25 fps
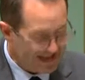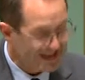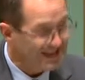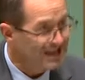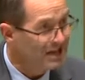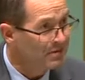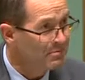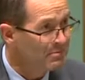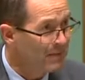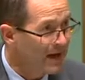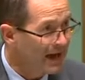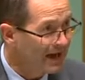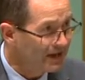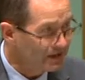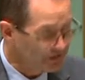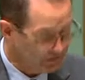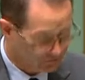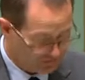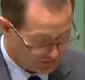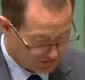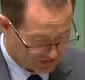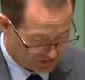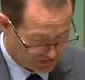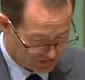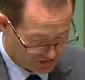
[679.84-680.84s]
In May
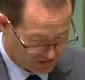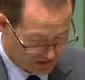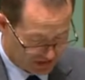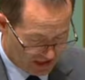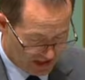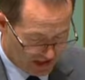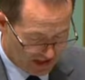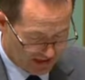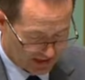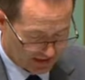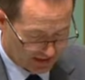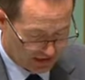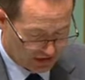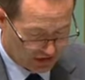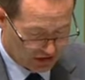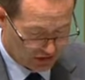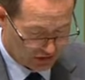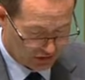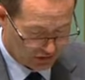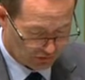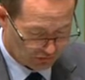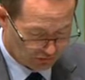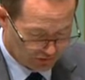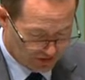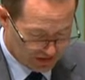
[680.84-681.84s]
of this year,
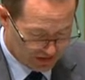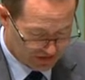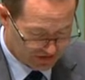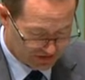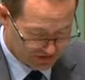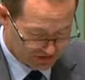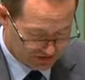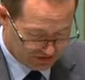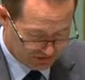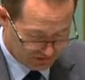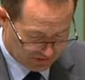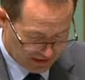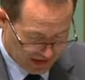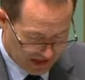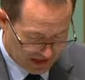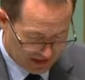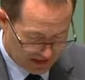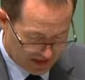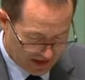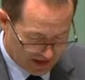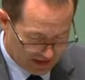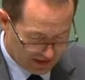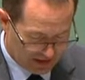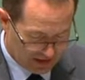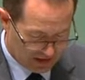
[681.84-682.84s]
Careers
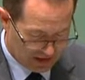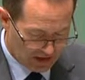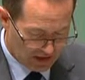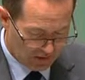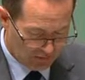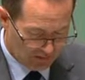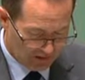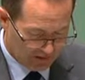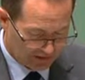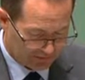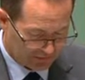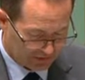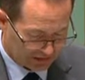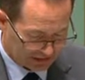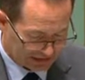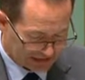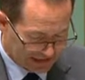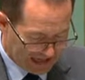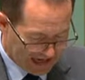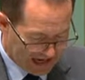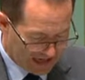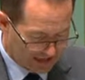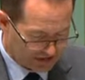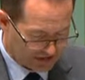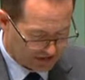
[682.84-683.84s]
Australia, one of the
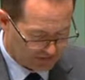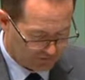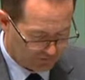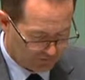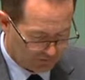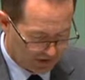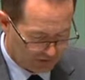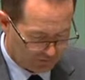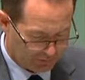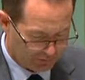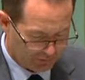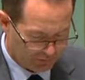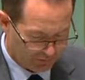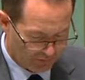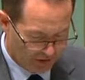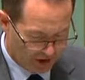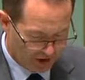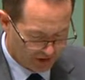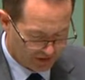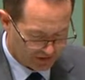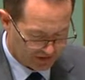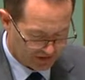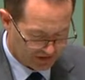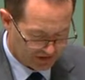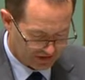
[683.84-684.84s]
largest vet
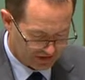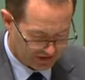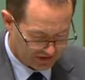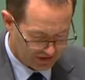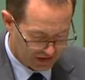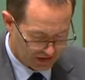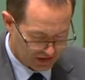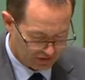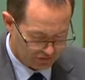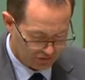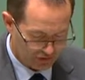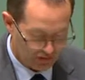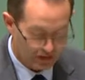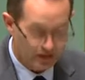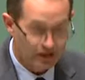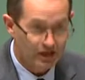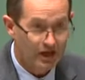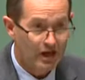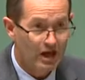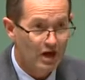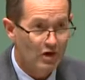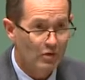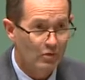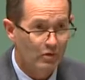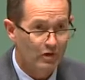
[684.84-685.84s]
providers in the country,
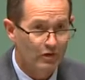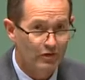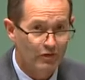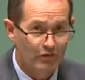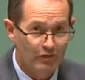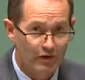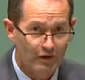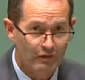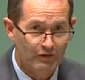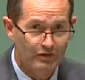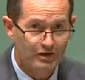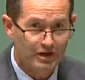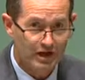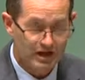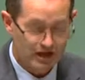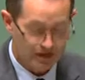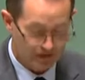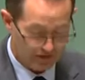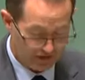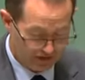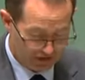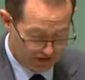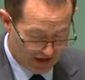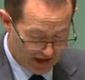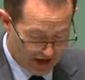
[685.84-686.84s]
with
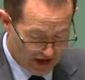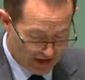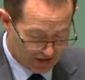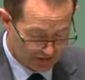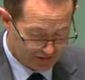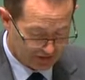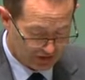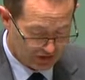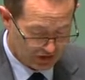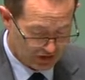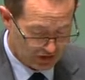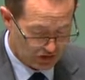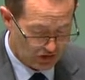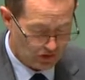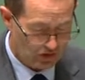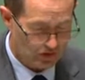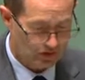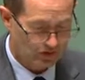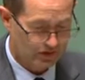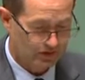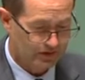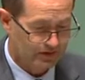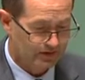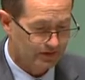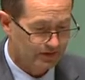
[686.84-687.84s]
15,000
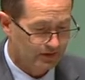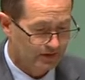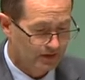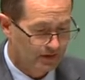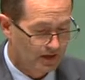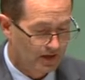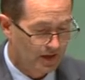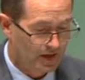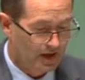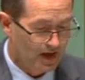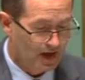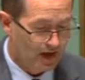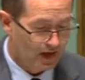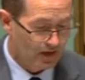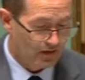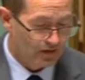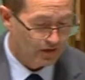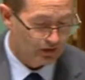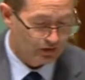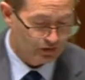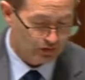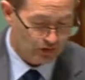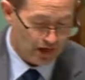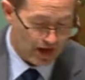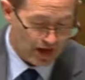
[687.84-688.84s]
students,
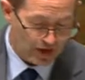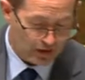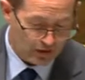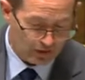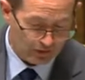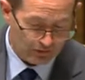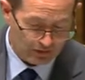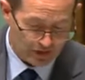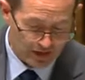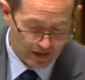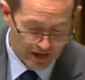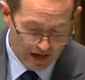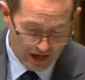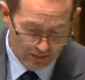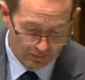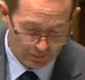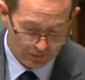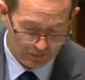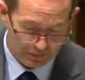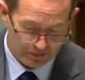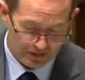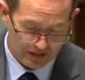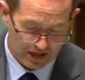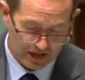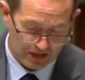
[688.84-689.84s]
the trainer of a
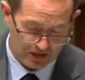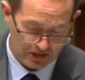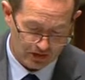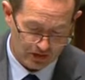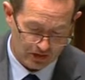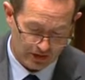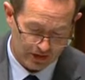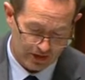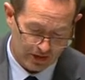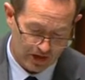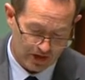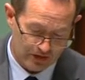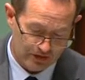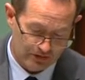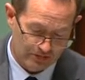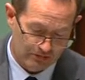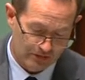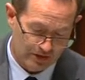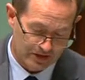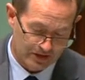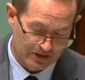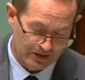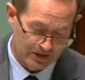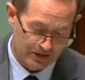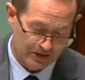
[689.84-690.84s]
number of Sunshine Coast
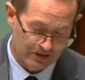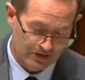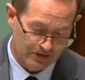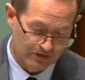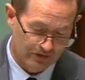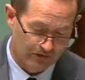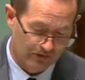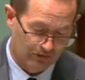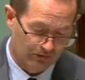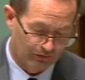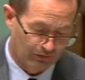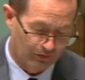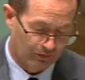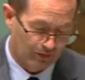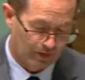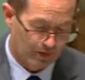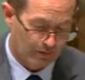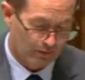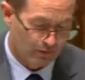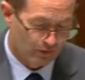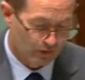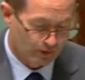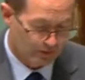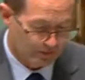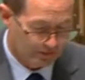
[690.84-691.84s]
residents through their
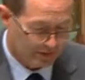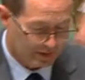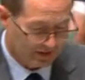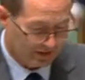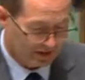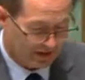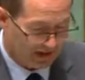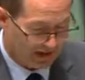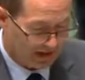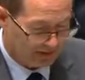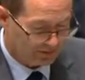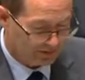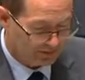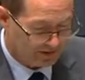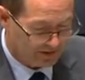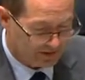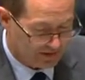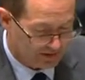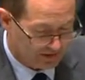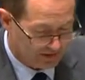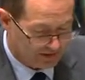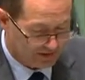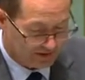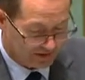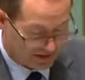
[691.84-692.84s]
Brisbane
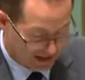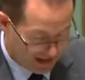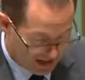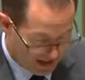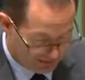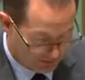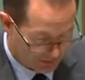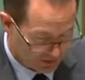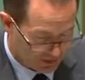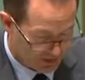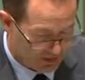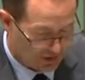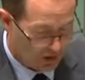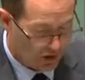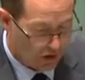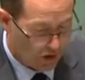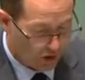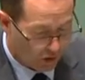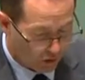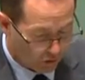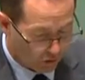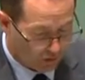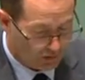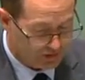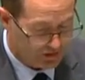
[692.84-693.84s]
campus,
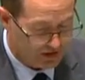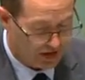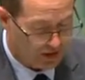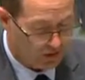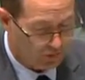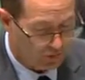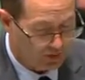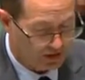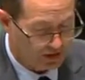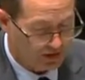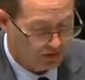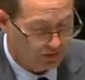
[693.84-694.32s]
also went